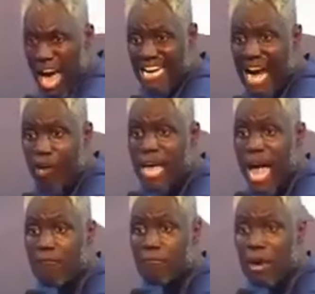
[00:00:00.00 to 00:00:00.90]
and now they
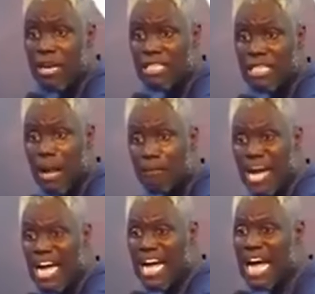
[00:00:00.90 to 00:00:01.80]
have monies in their
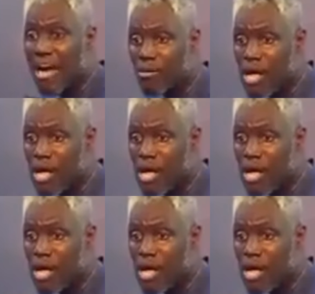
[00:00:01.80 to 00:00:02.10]
bank account,